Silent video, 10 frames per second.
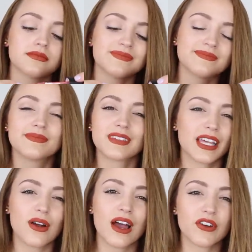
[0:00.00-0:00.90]
mm,
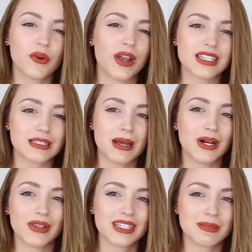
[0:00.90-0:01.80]
they don't have a great
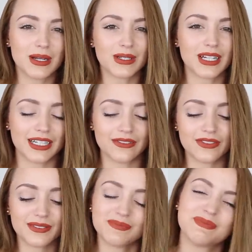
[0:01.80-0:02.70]
smell. They smell kind of,
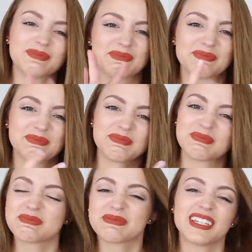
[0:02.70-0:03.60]

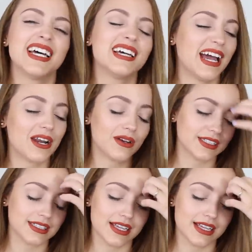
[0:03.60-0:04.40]
eh, I don't like the